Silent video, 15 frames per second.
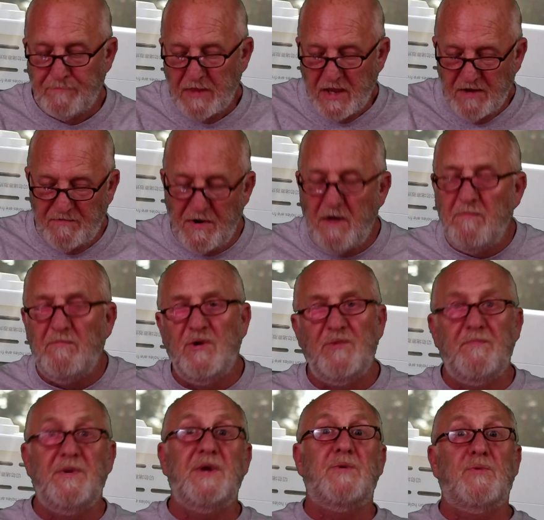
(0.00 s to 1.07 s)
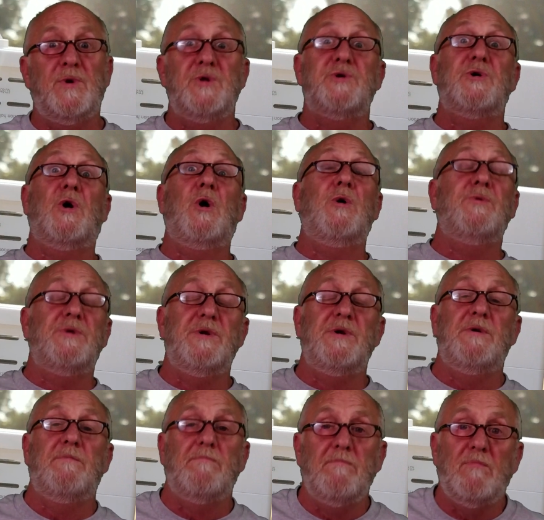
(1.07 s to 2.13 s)
If I'm going to be recharging
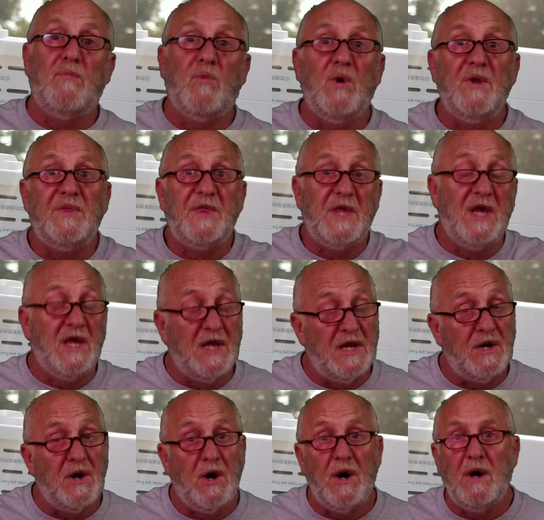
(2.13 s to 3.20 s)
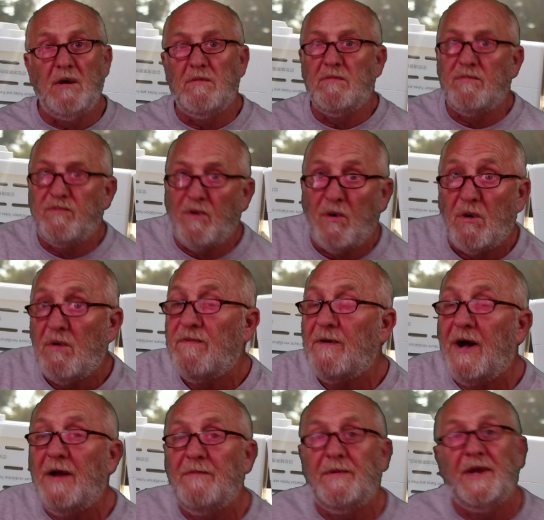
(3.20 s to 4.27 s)
them within 4 or
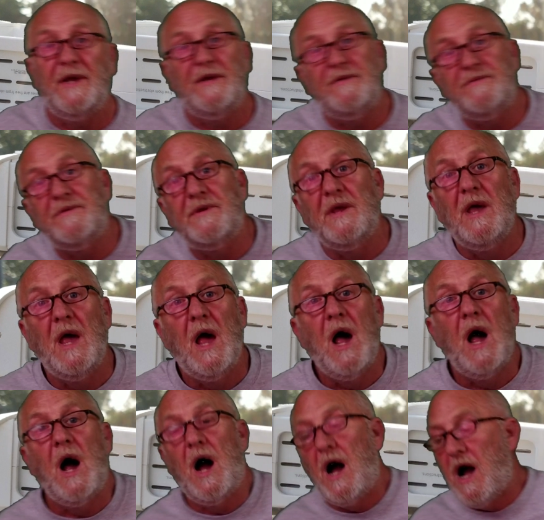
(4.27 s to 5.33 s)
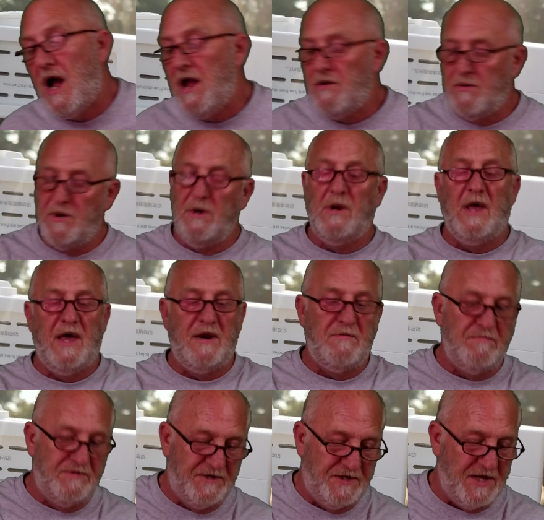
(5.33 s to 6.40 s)
5 days, I will let them
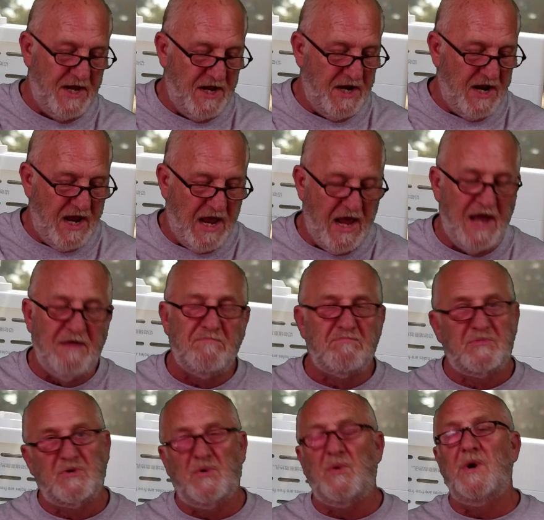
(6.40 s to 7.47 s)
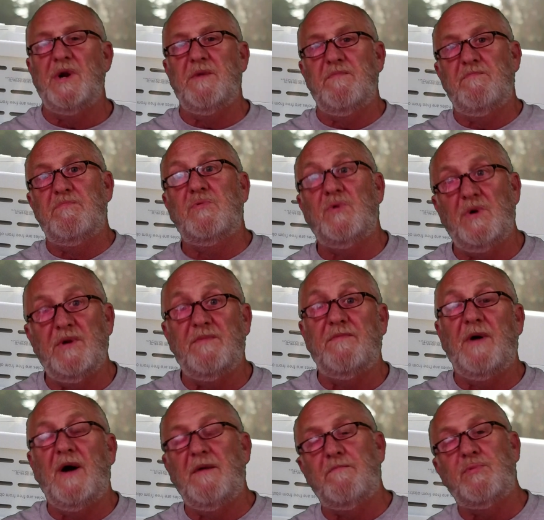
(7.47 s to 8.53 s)
sit at
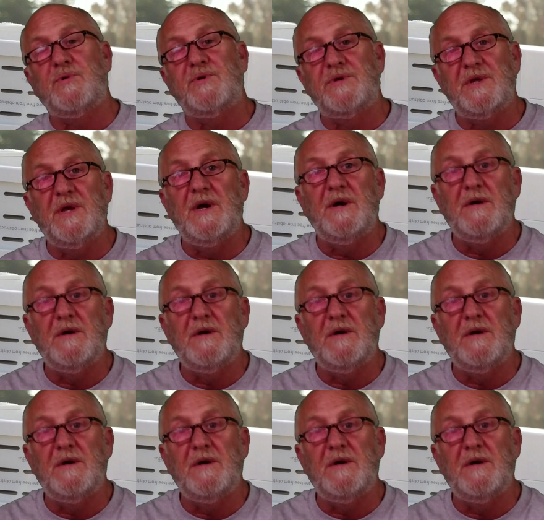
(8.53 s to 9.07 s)
20–25%.